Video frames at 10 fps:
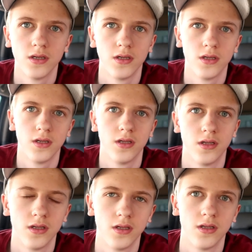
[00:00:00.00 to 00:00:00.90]

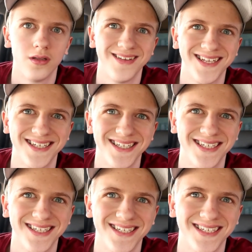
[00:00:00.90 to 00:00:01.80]
Nobody speaks.